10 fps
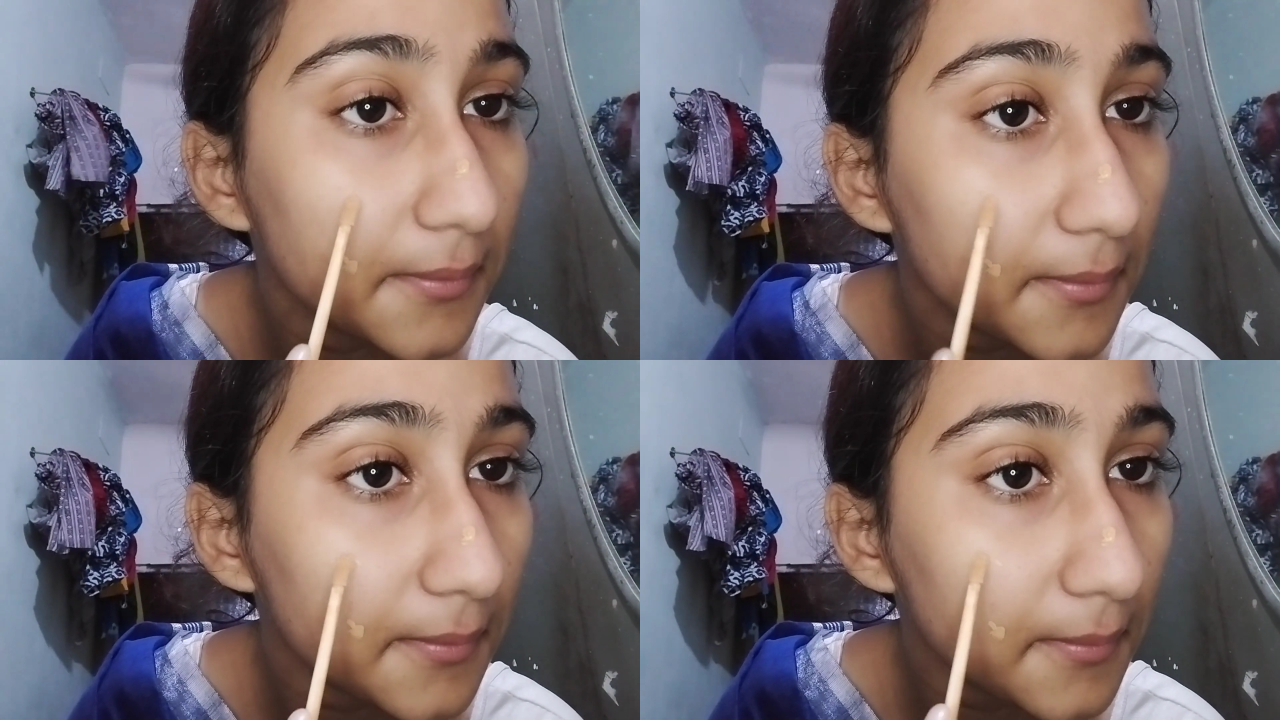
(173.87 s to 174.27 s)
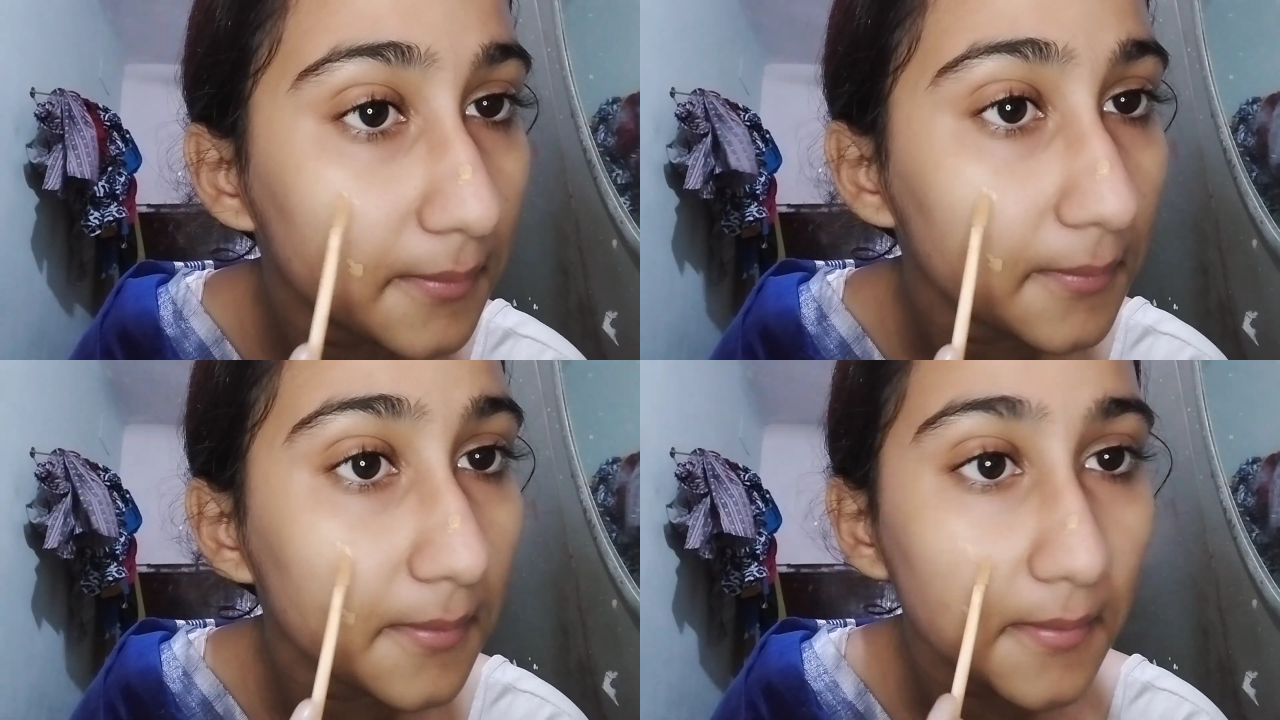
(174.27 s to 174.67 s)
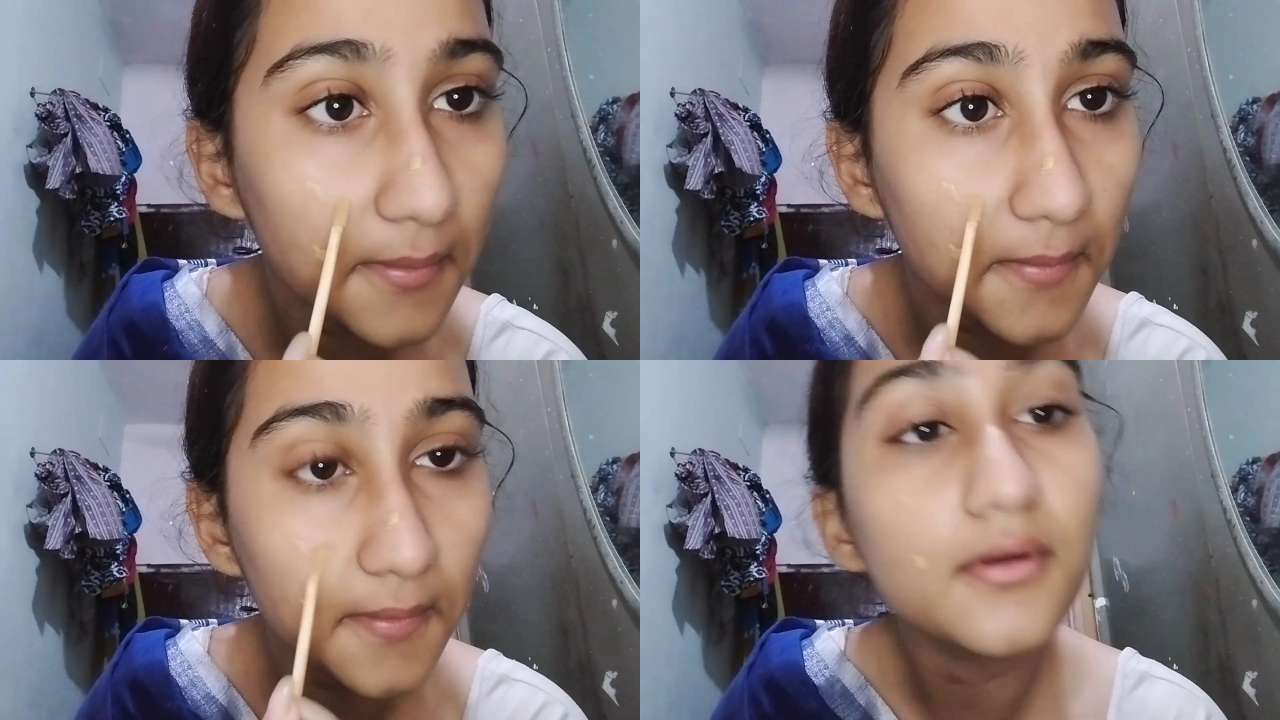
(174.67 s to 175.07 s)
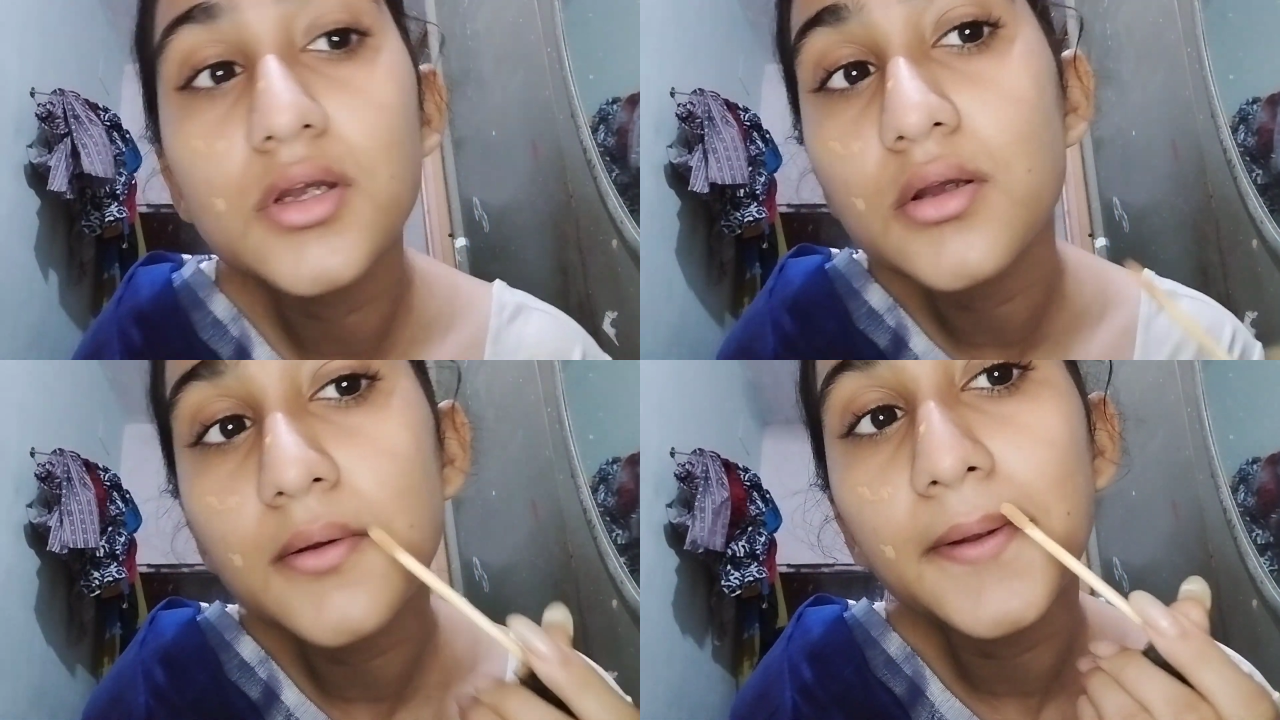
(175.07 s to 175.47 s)
partly
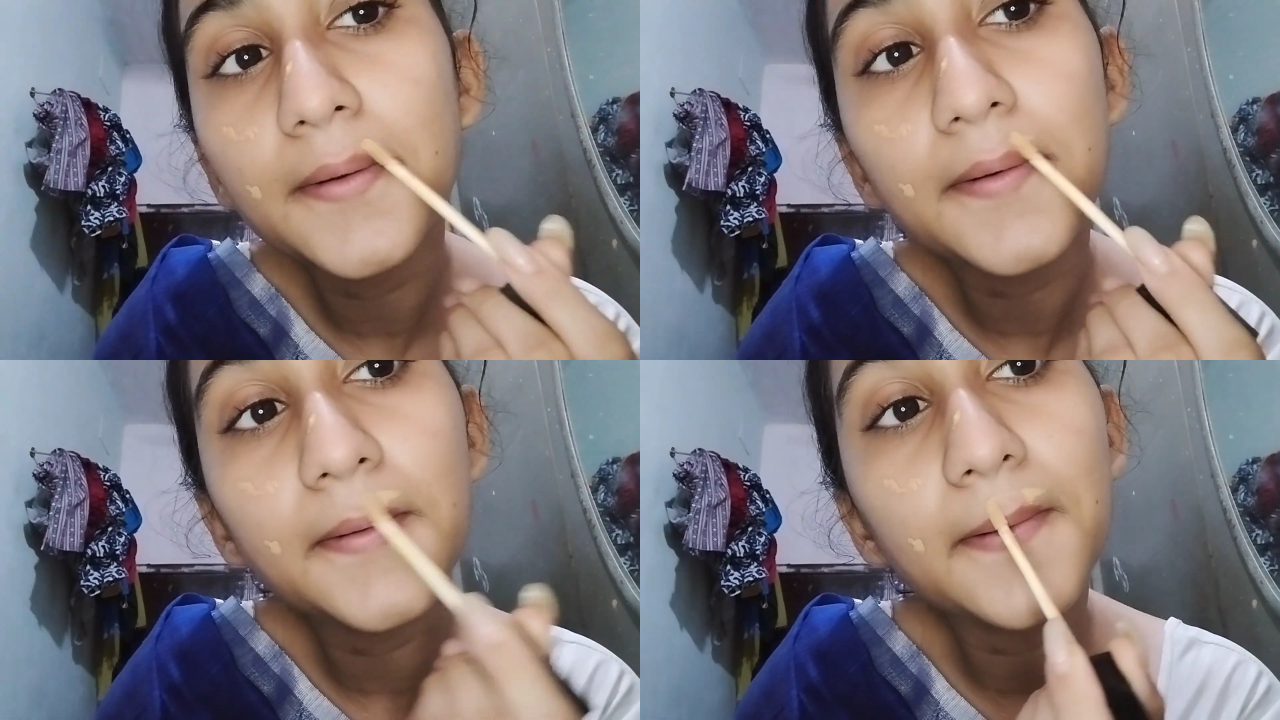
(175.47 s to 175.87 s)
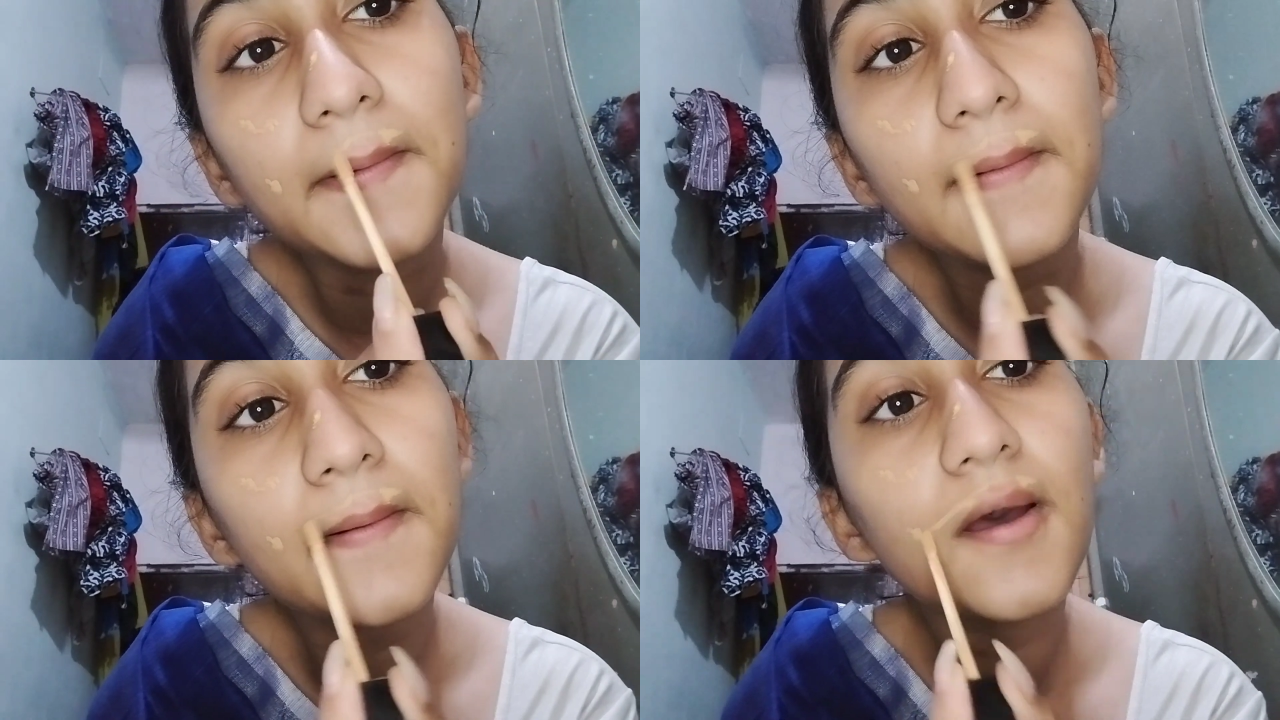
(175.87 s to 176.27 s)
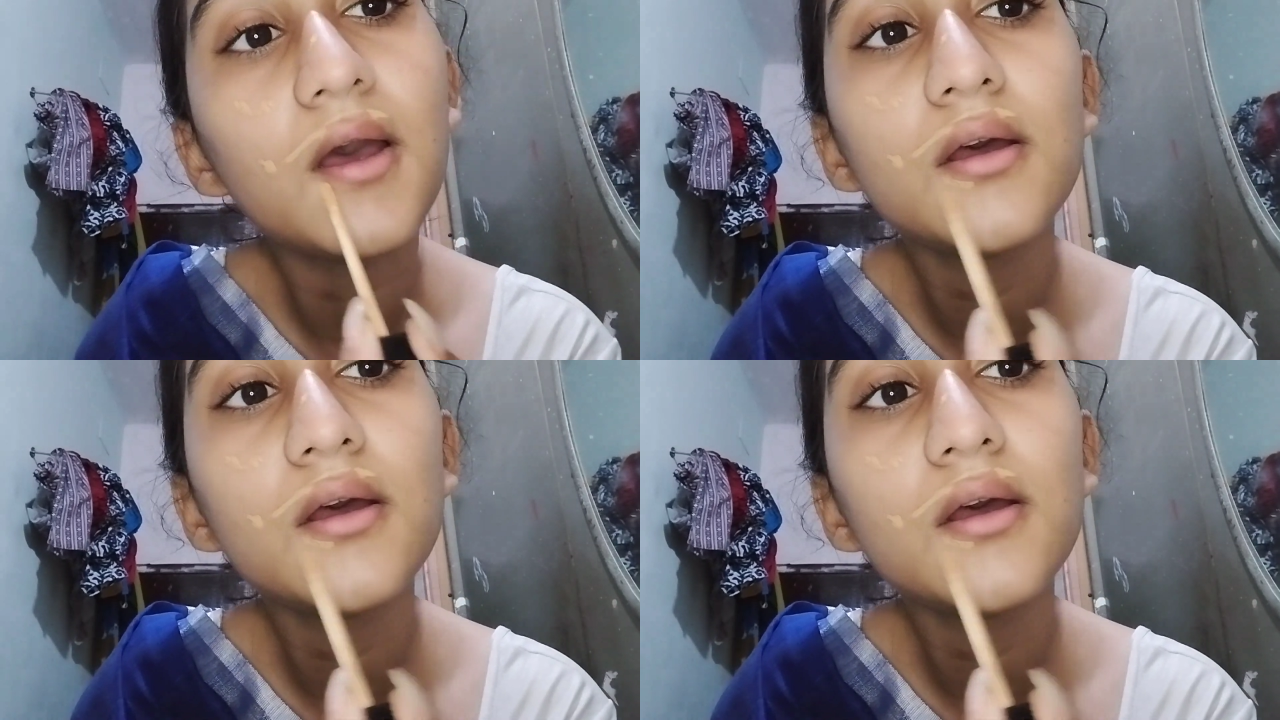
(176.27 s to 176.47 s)
conceal the portions which are